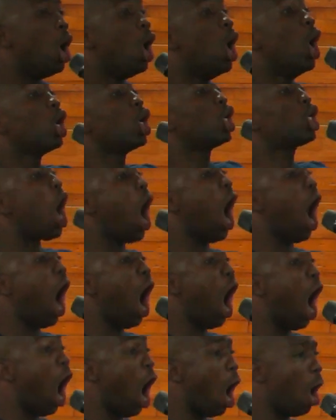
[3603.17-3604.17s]

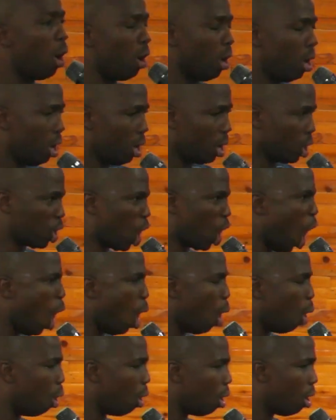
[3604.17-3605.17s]
Go.
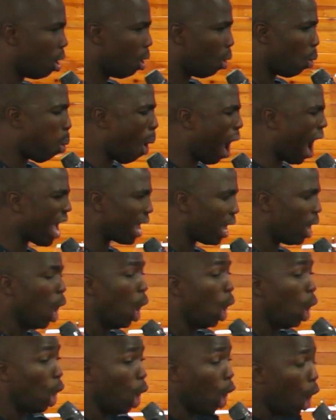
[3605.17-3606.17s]
Go. Why?
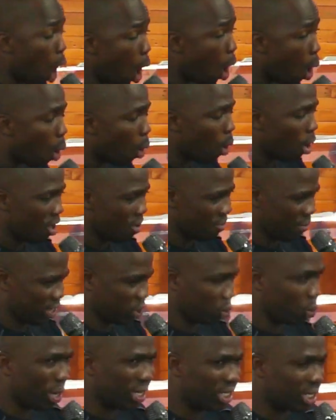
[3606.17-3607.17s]
Lo, verse
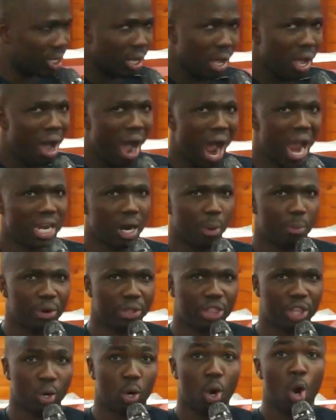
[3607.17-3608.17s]
20, I am with
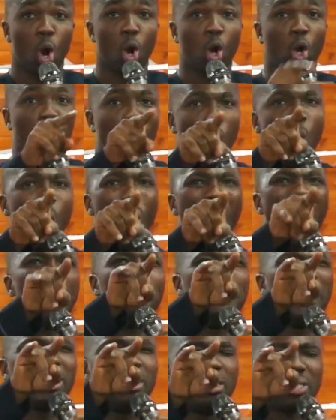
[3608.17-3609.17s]
you. Go and make
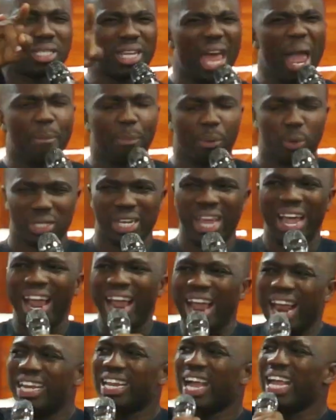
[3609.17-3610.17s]
disciples. In
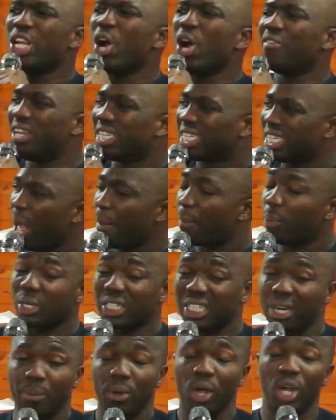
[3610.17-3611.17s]
the year of discipleship,
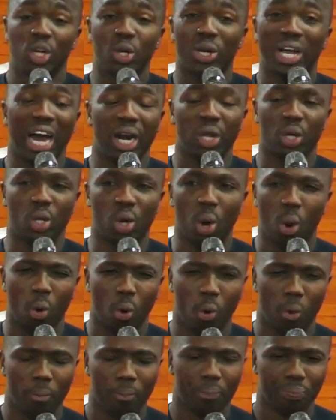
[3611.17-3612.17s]
you got to go.
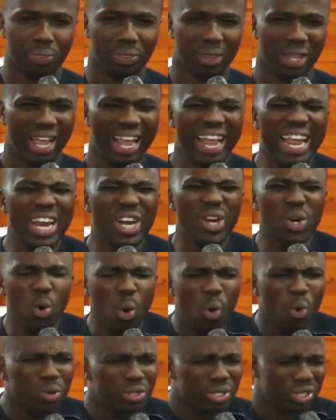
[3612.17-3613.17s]
He
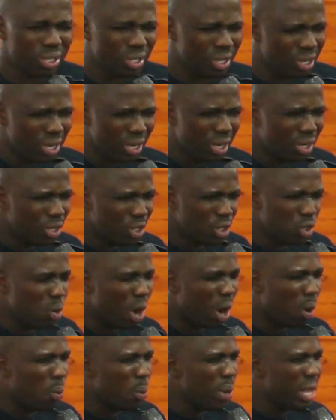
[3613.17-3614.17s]
knows you are
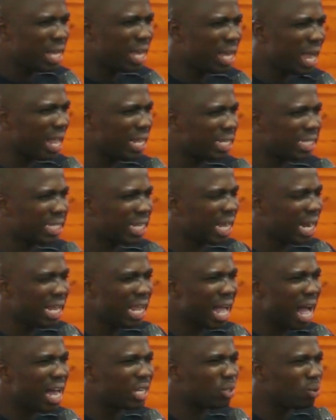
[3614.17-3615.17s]
weak and he's telling
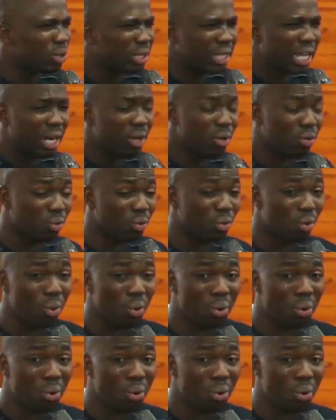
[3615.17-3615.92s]
us to tell you to go.